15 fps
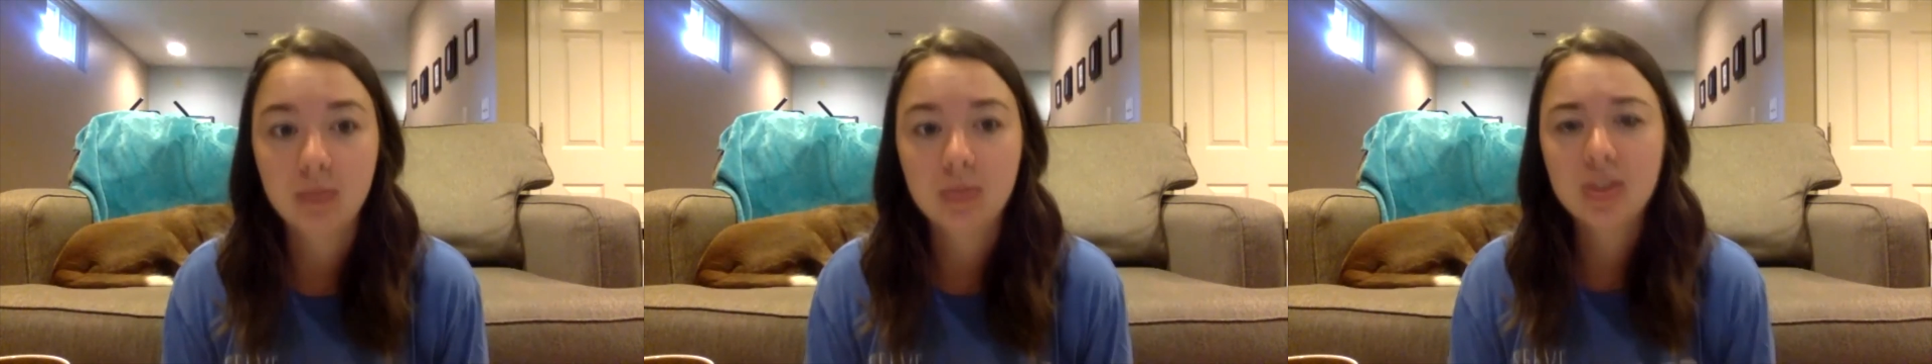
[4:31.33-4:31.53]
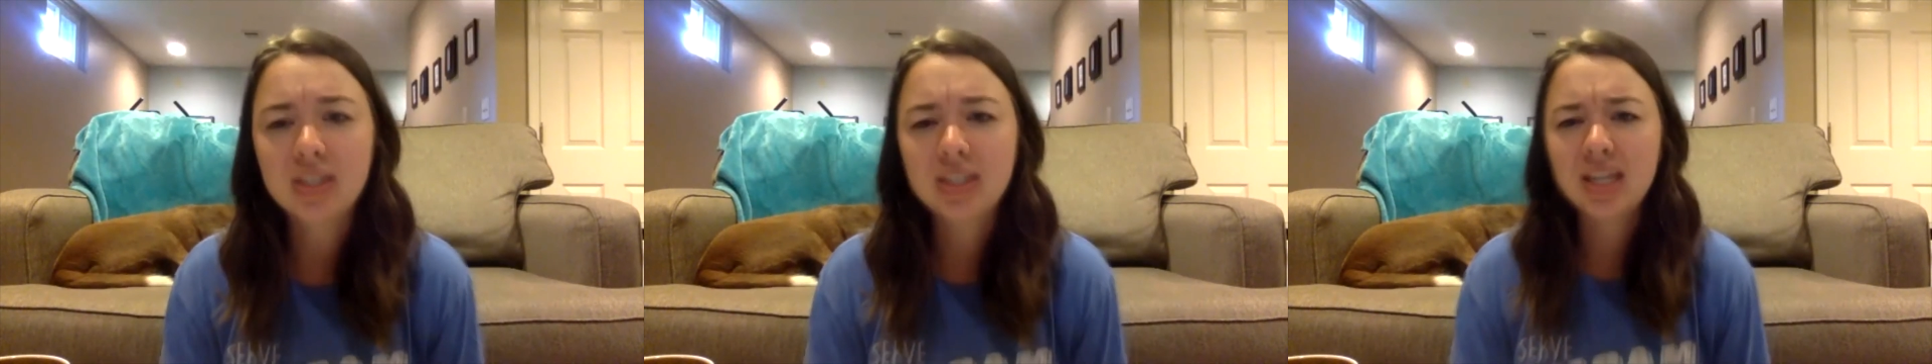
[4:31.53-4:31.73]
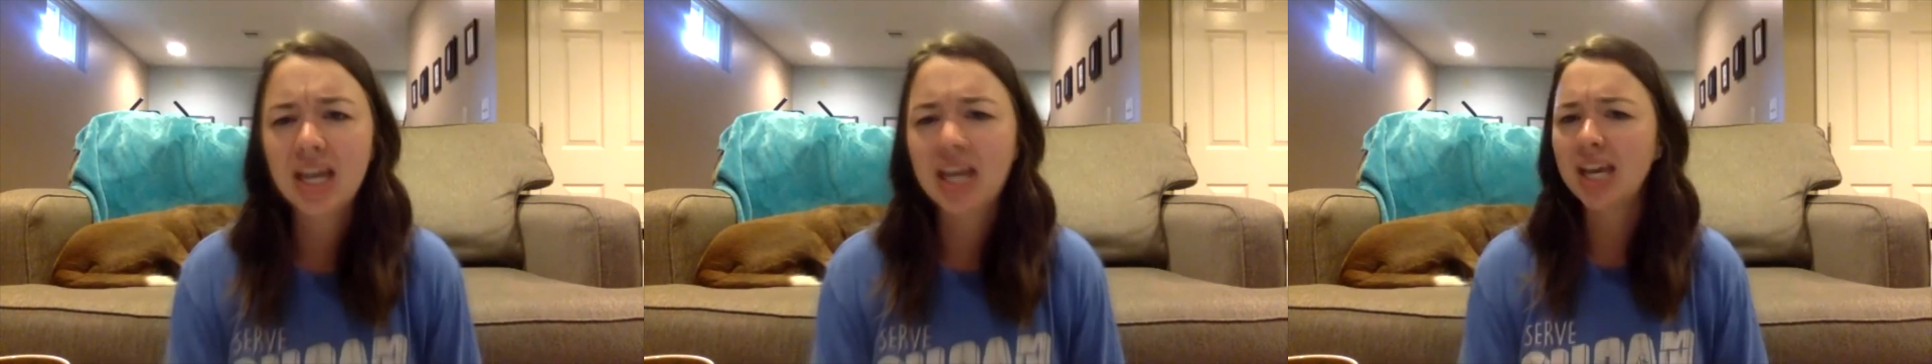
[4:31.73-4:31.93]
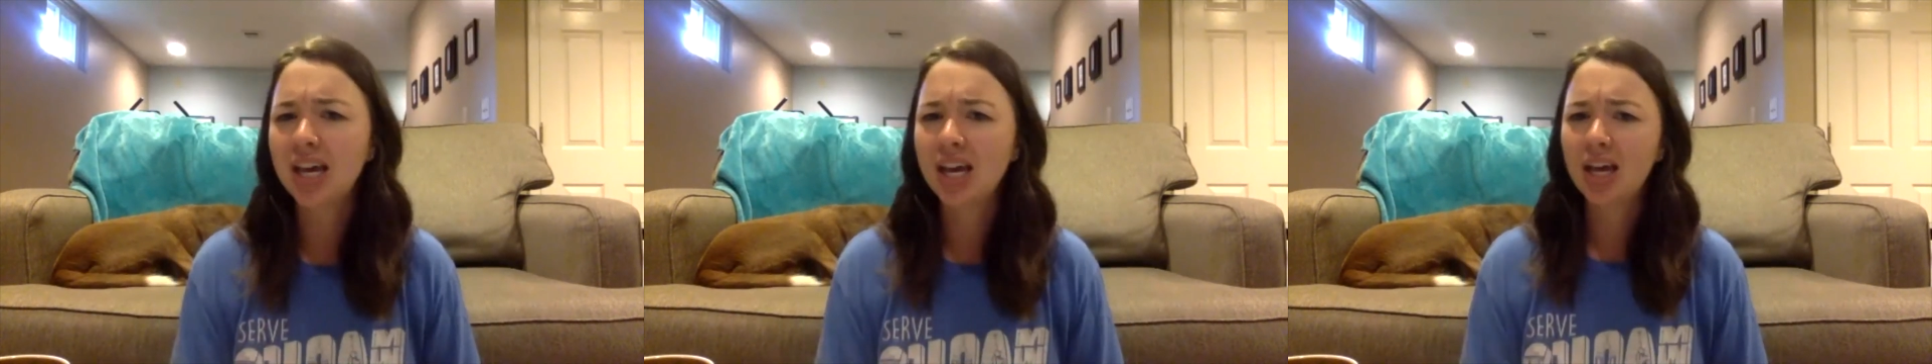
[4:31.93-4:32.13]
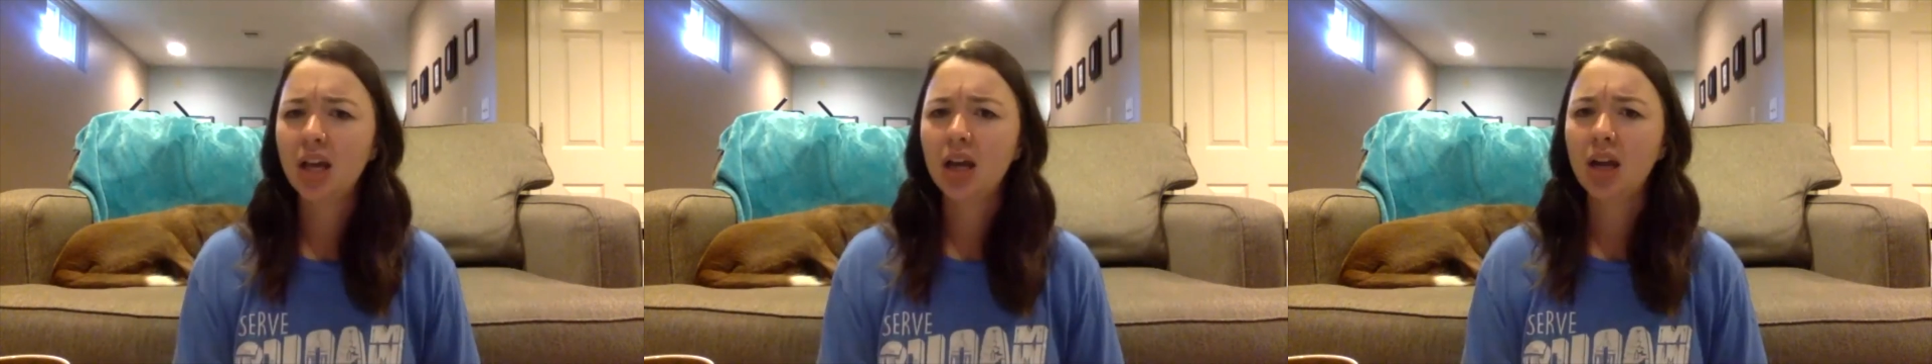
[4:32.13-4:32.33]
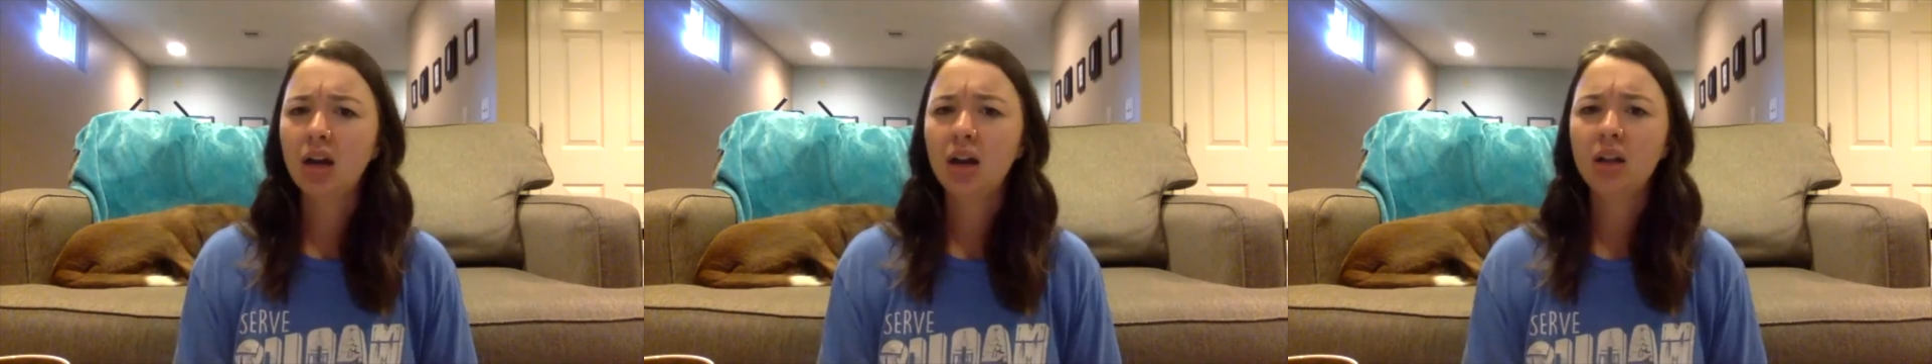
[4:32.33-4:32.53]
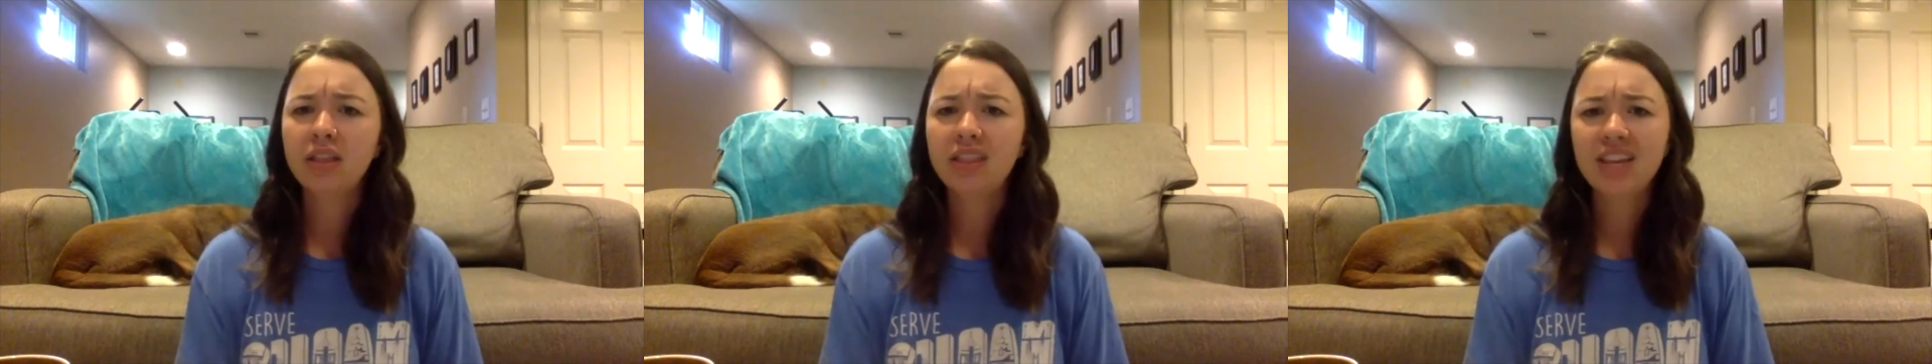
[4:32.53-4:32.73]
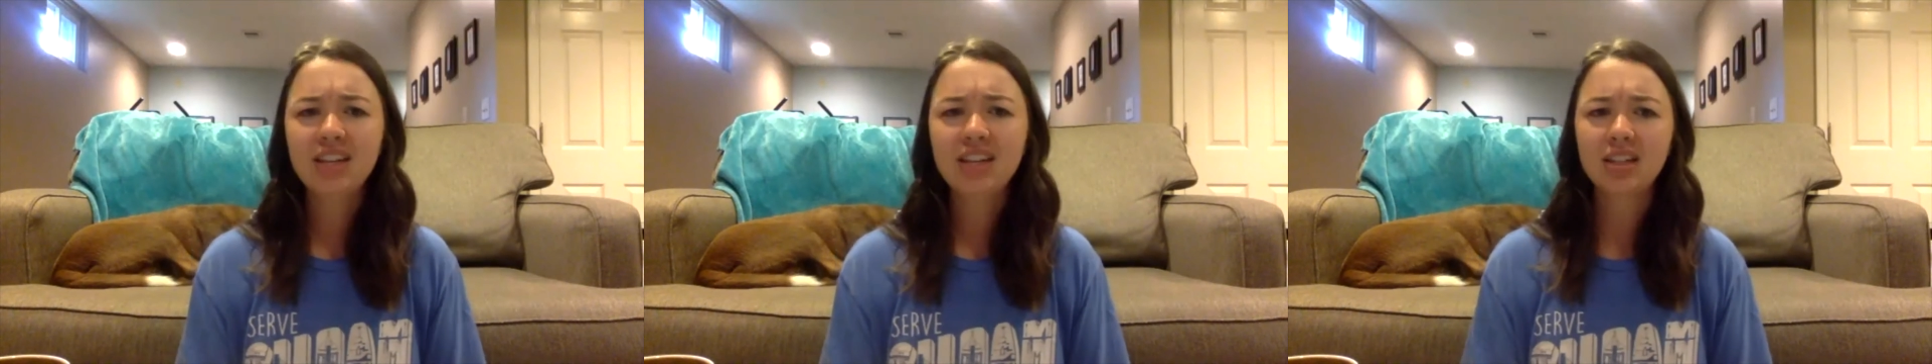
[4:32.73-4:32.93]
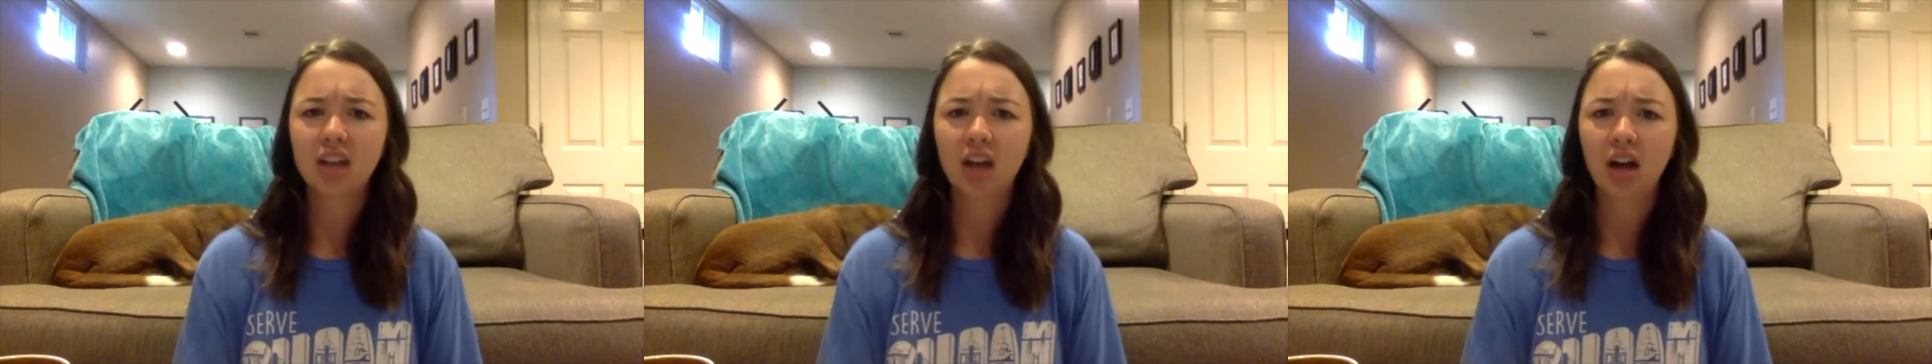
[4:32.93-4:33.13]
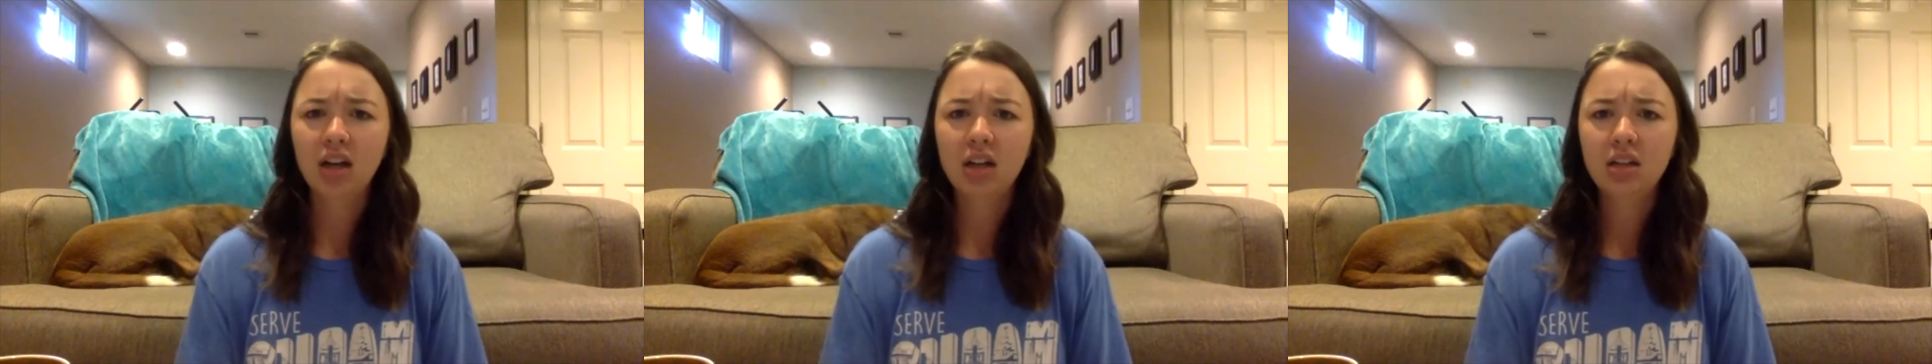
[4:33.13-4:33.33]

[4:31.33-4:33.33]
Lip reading: to say, thanks, God.